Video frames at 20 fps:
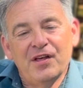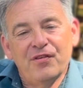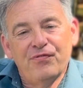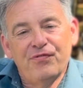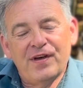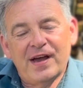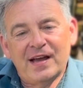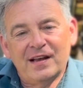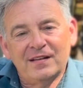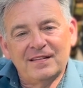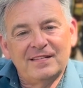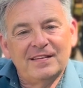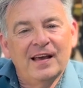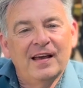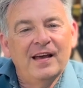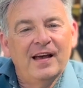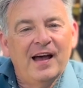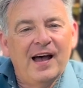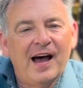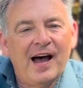that
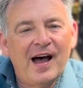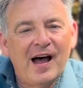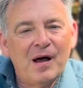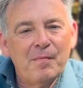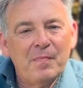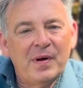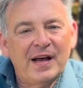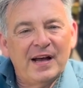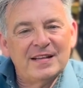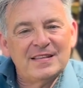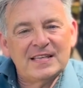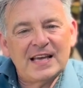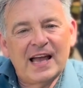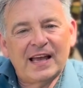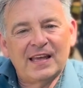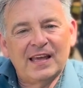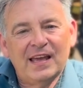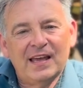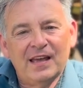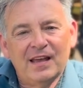
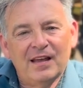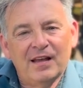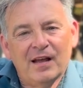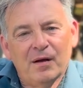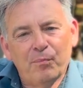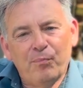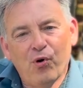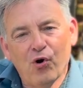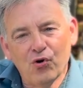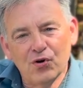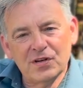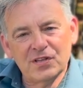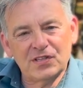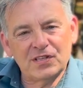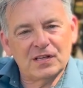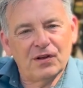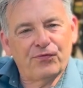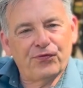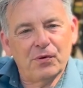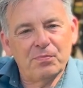attacking
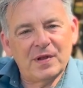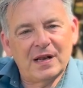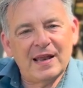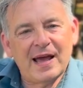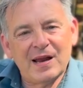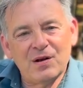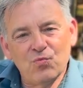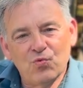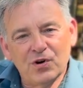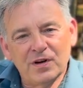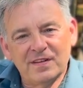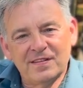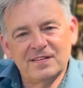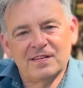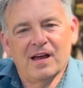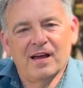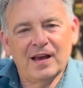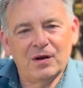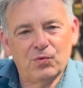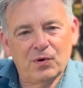ports from the landward
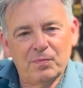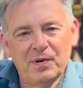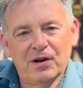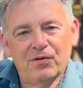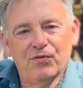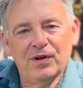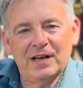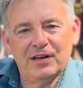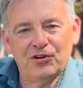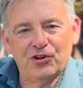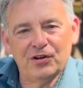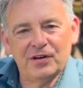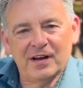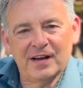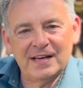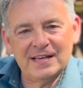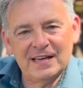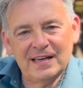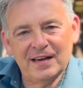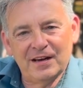side would be a really good
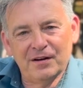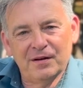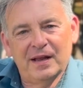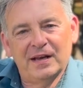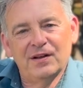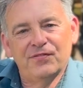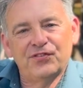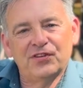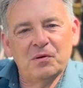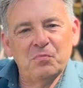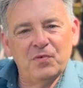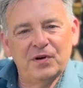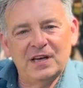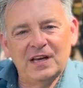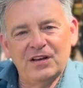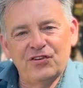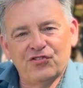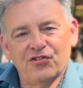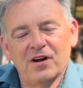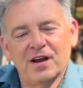idea. And if somebody
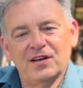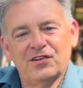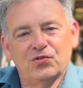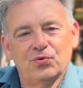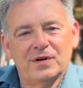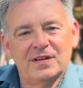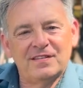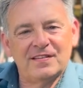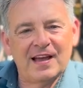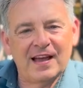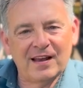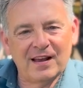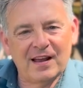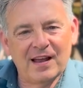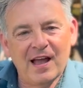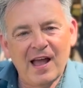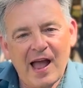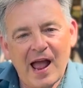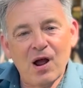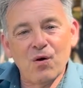tried to attack
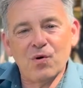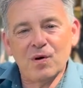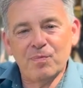our